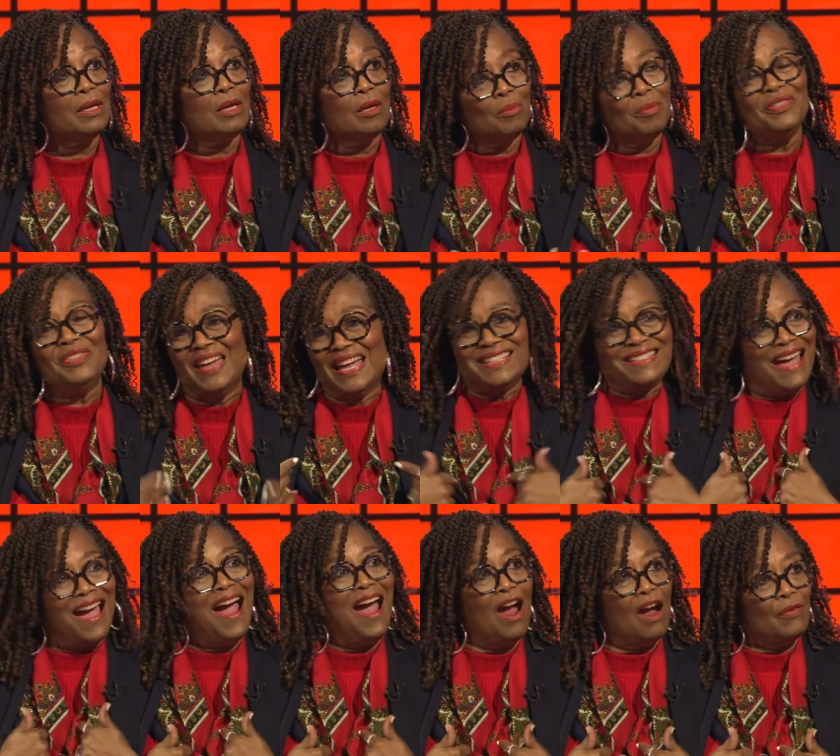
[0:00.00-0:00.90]
But that's
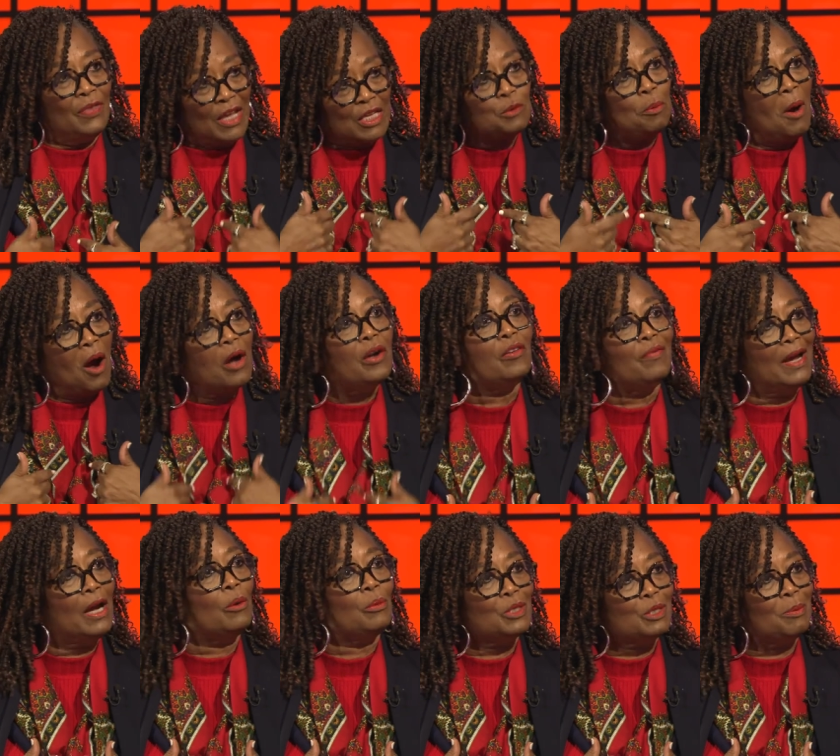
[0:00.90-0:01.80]
our, that's part of
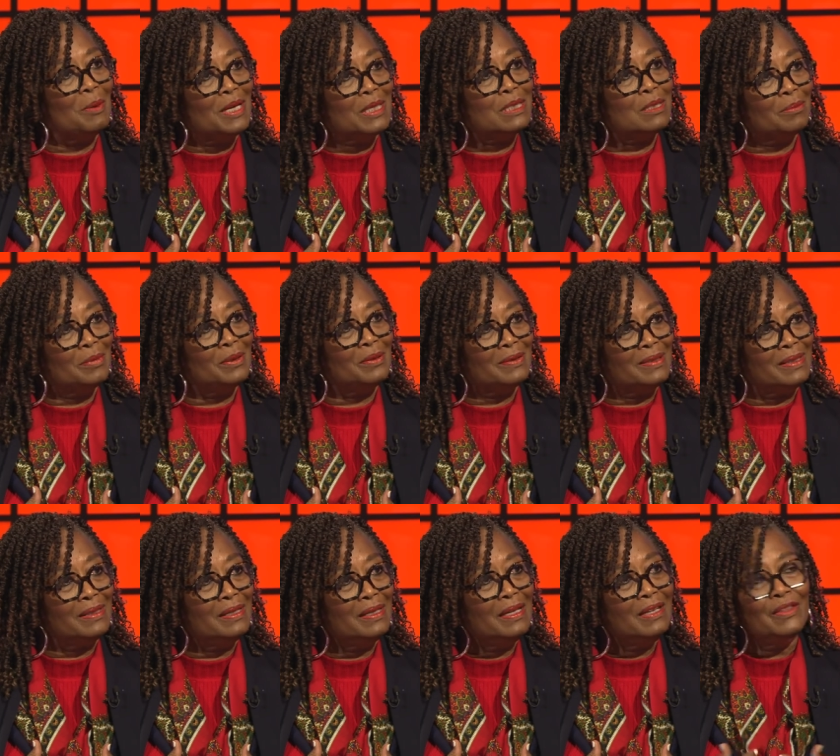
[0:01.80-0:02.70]
our responsibility.
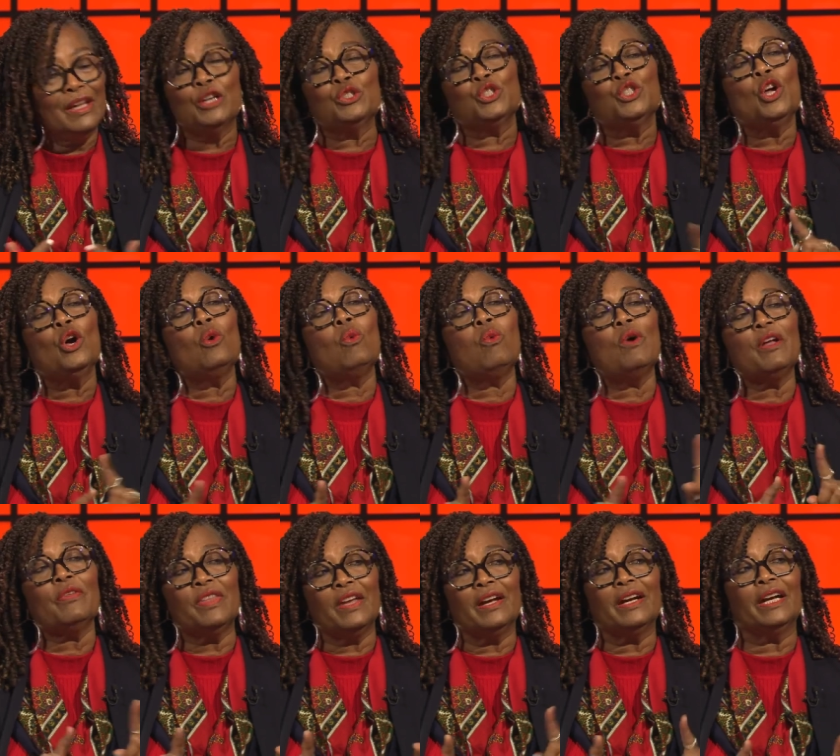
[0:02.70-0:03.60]
There's nowhere
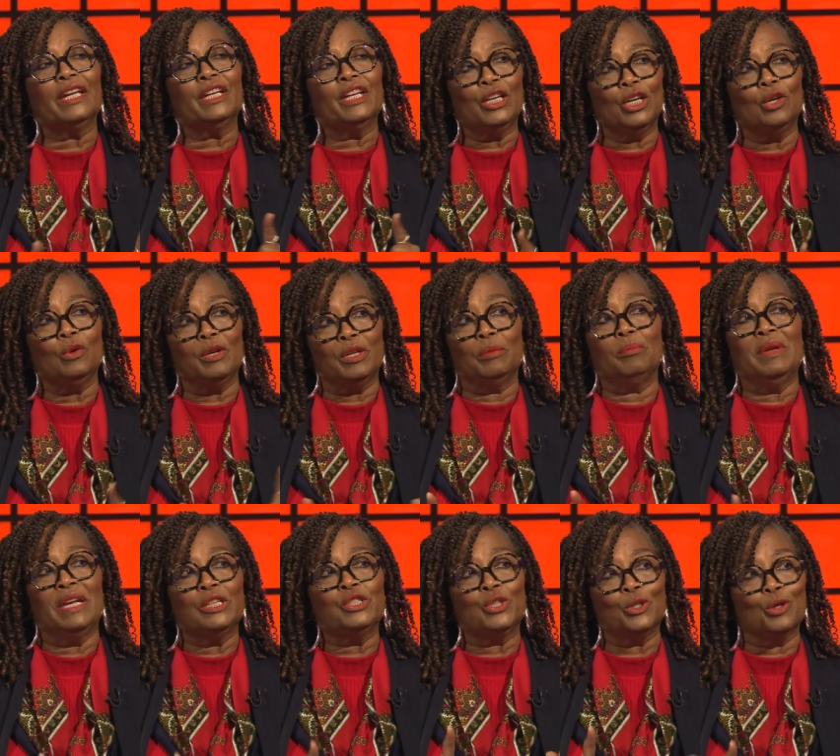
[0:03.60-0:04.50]
they're going to go in a
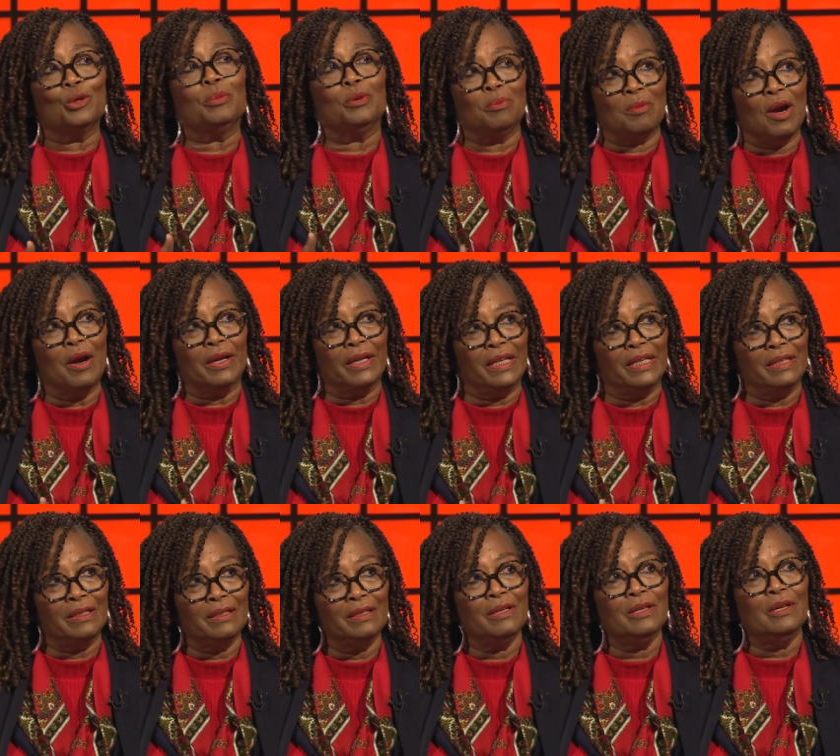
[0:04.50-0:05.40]
major urban market
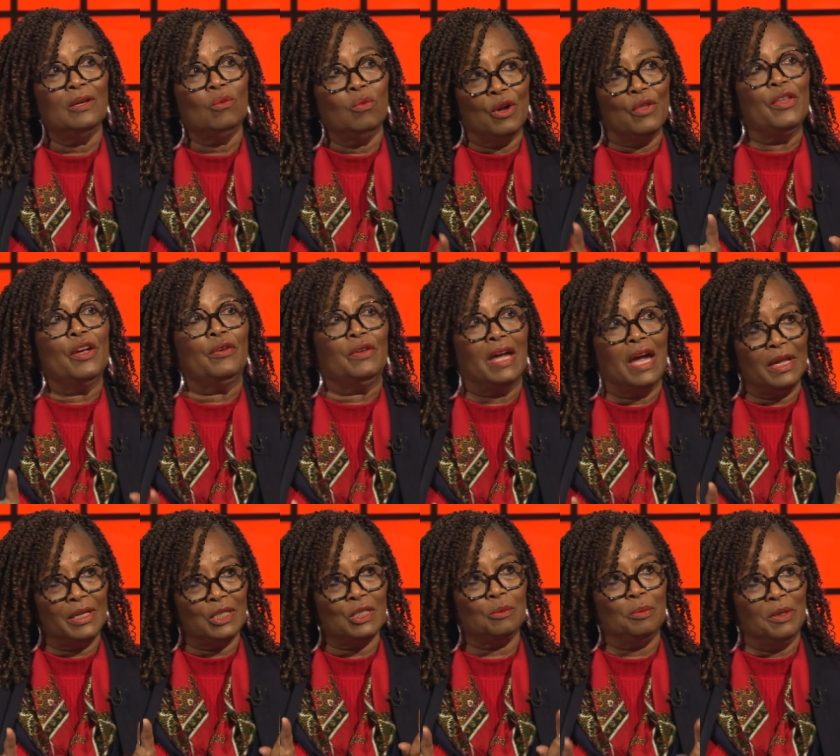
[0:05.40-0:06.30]
where they're not
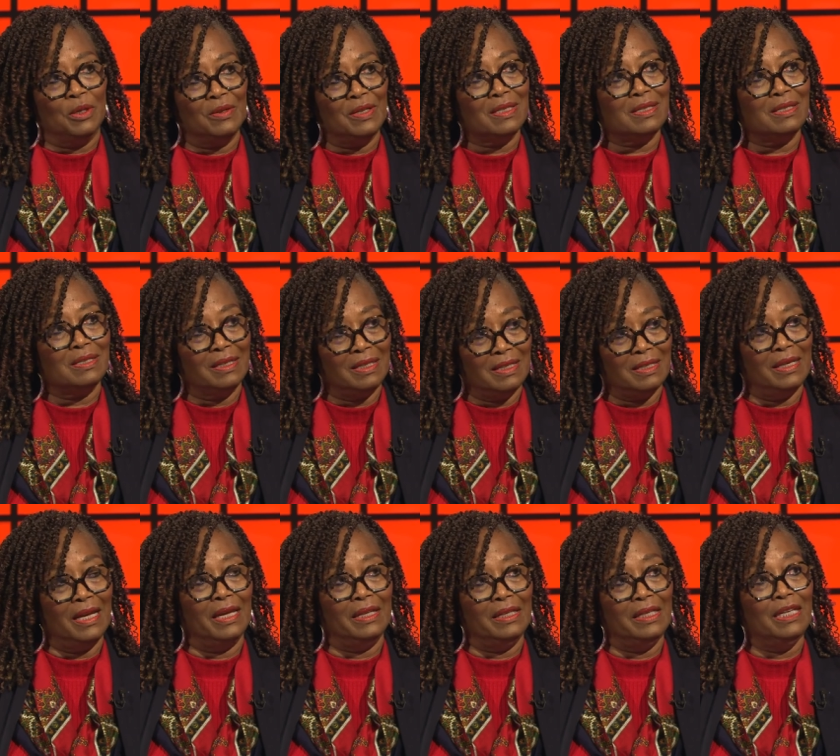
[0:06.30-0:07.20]
experiencing it.
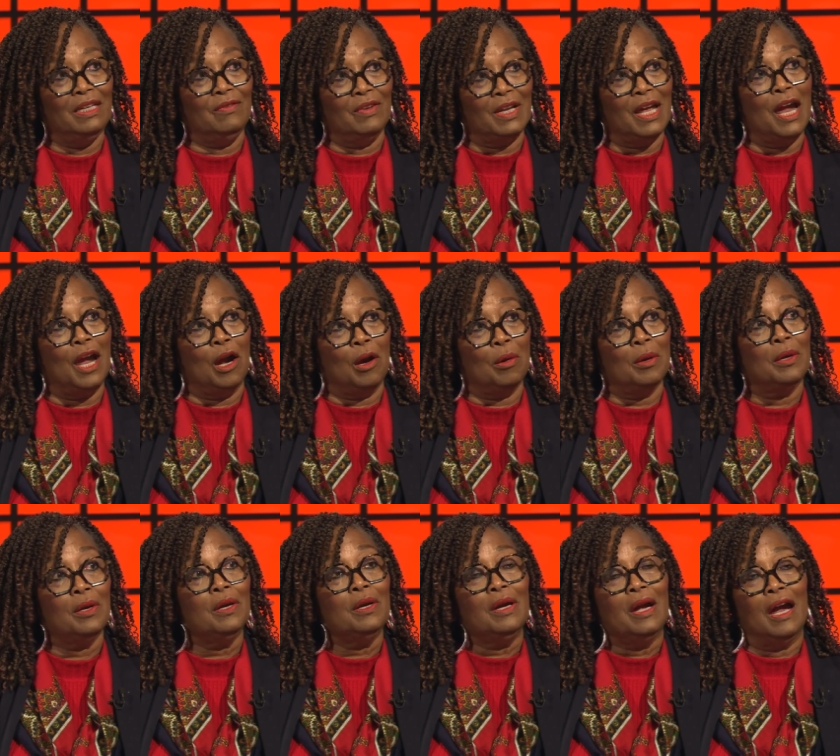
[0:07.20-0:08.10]
And even our
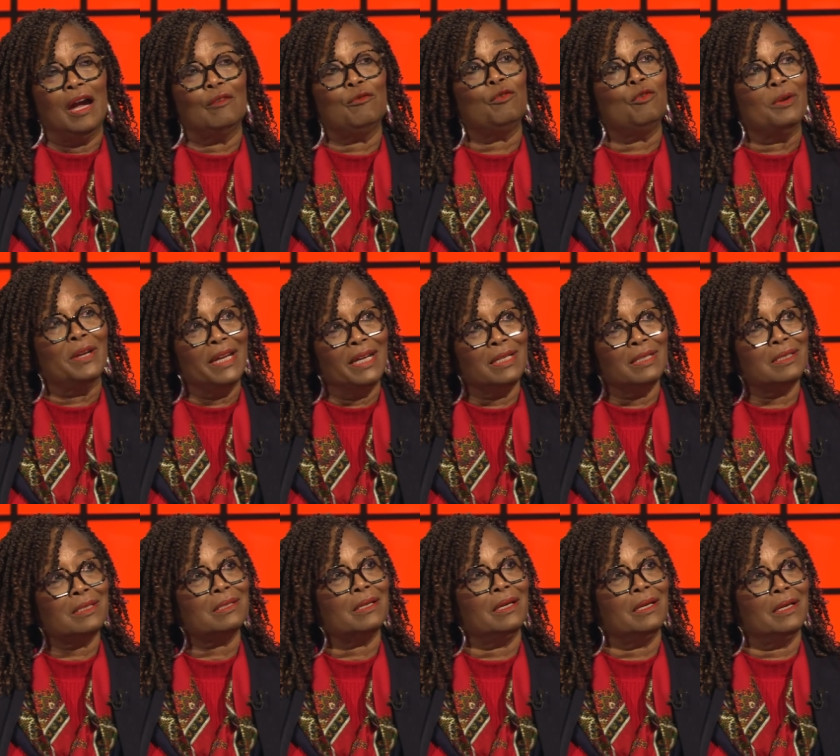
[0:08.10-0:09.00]
our
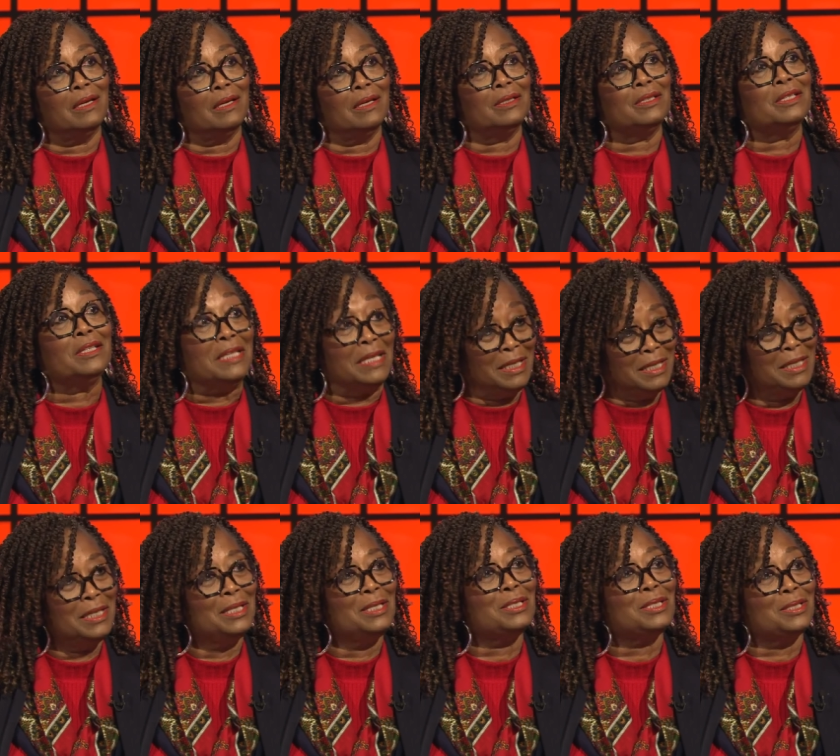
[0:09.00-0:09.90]
friends uh, to the
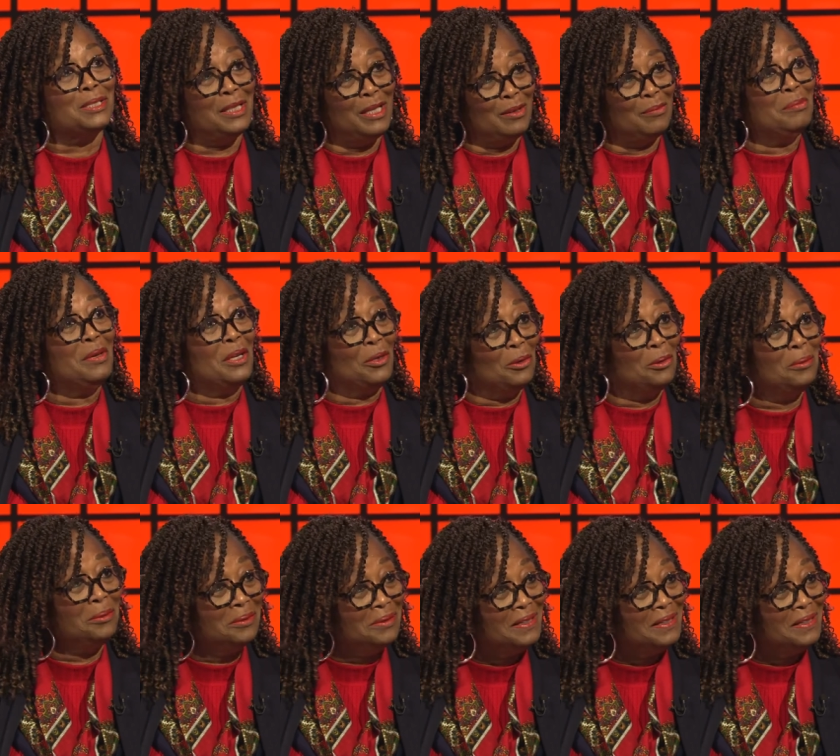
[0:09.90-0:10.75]
east and middle